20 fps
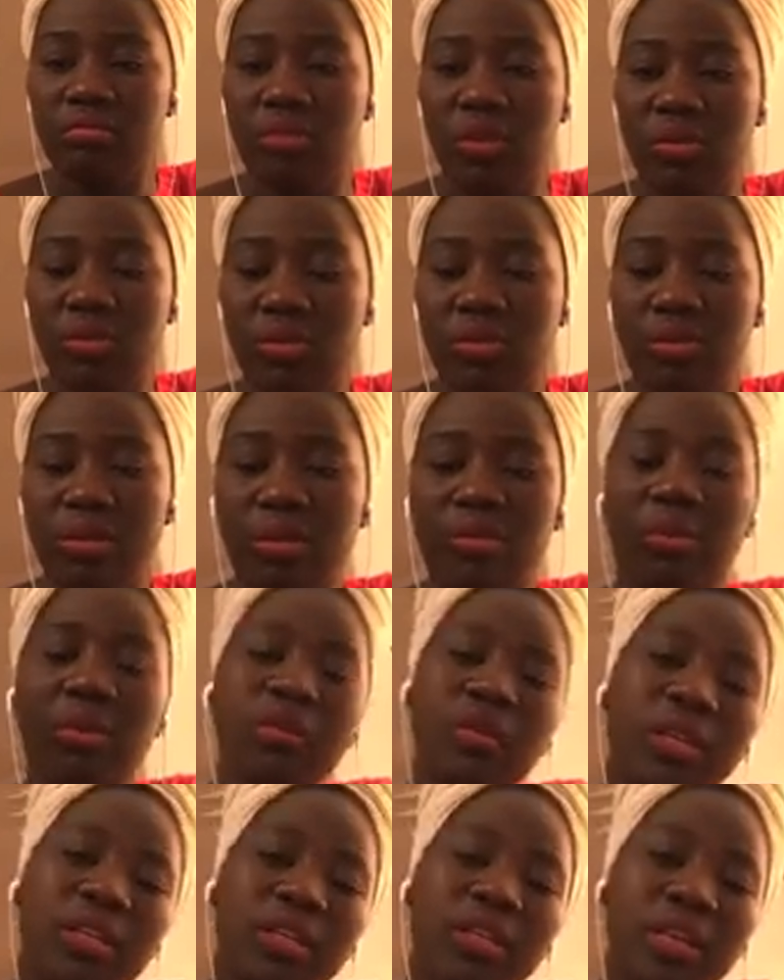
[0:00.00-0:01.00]
remember
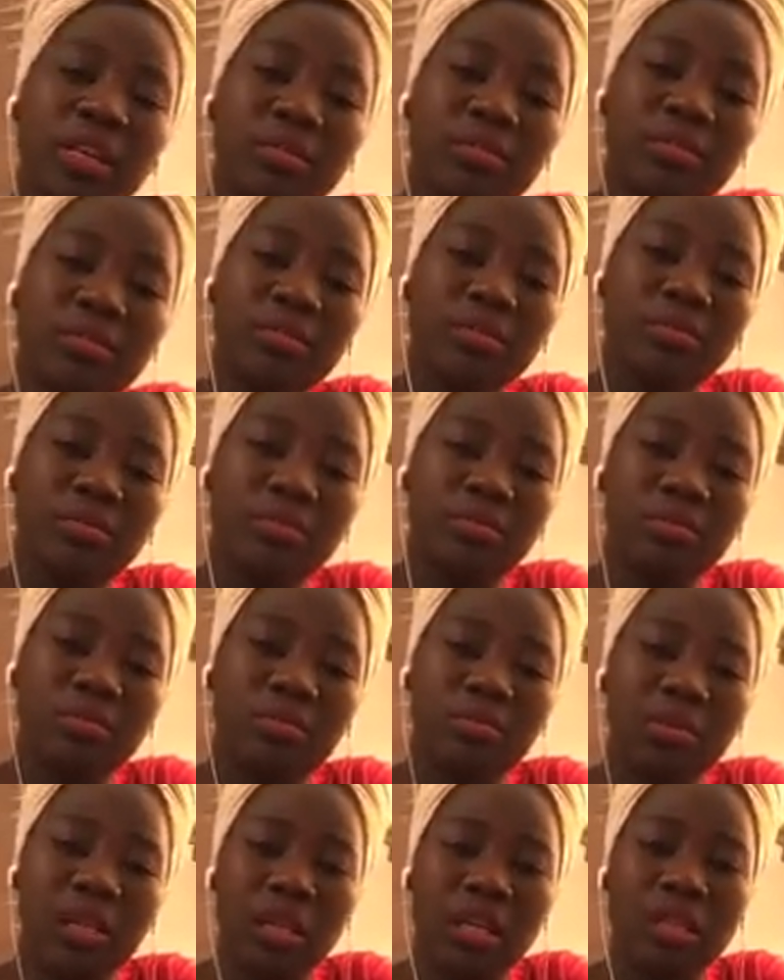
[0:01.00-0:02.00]
when it comes to
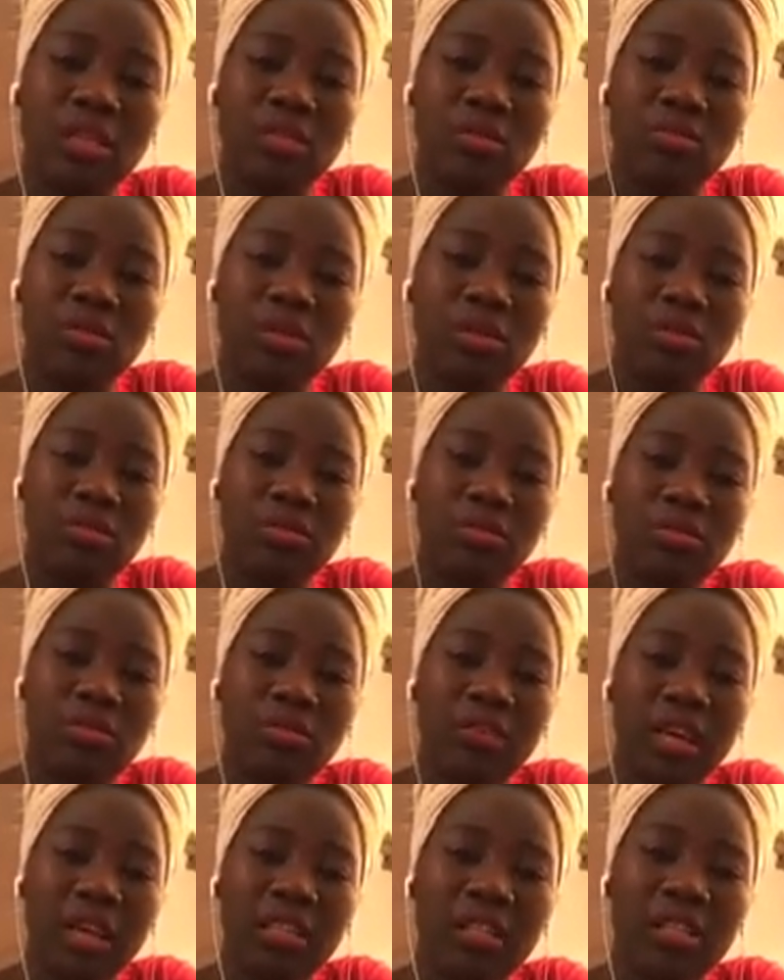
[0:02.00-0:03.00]
situations of
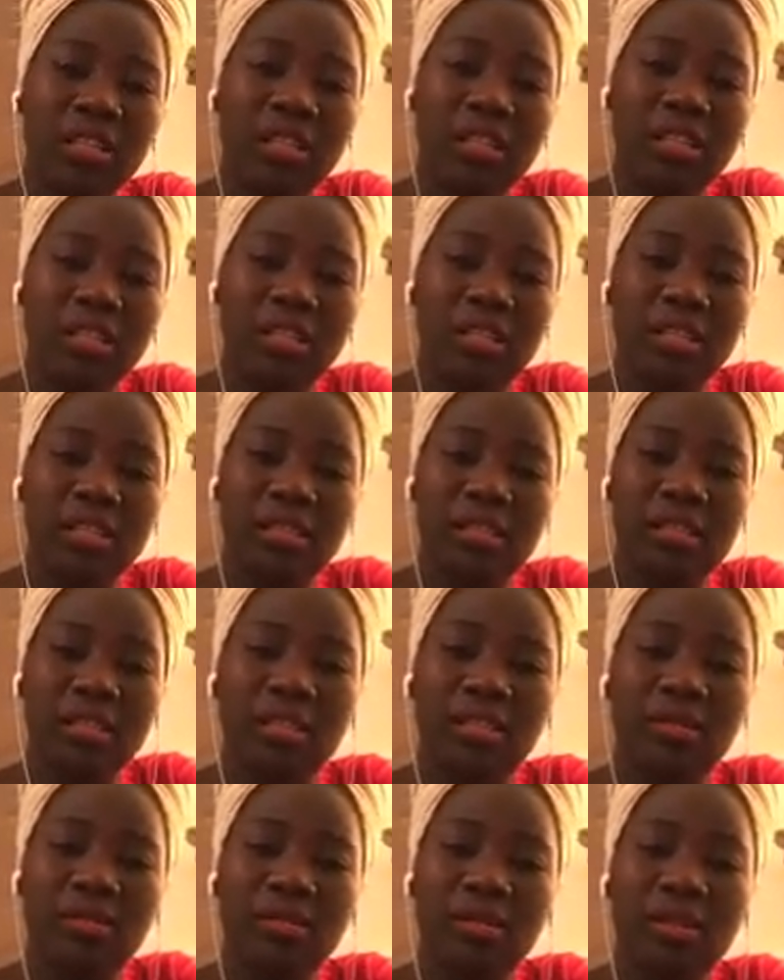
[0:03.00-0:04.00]
anxiousness.
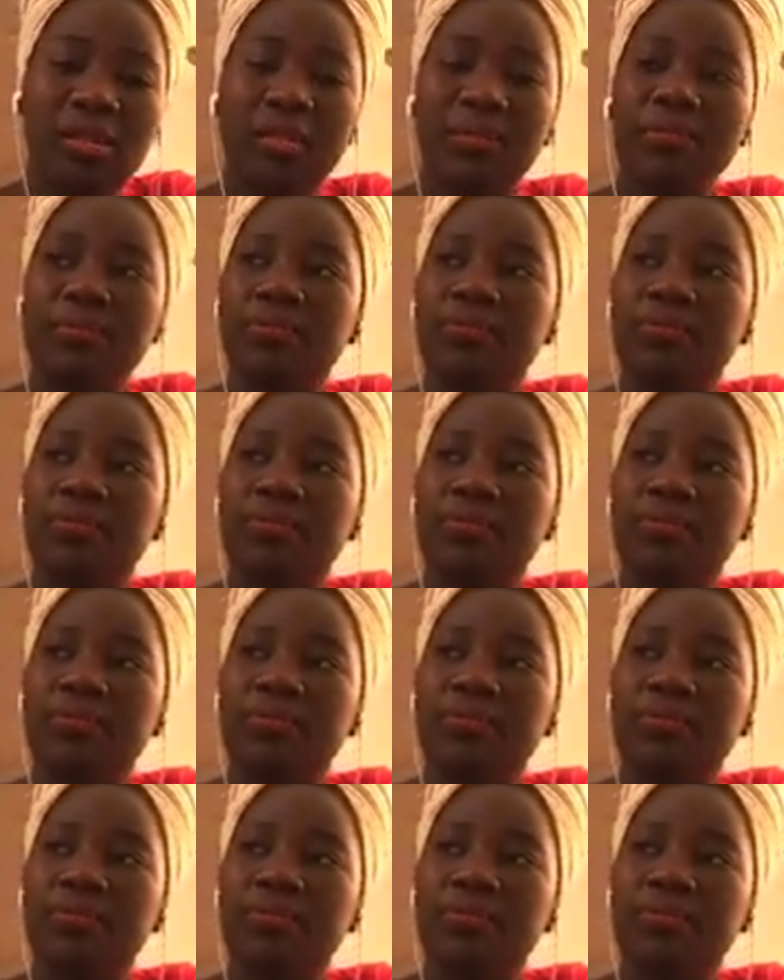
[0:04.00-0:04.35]
Okay,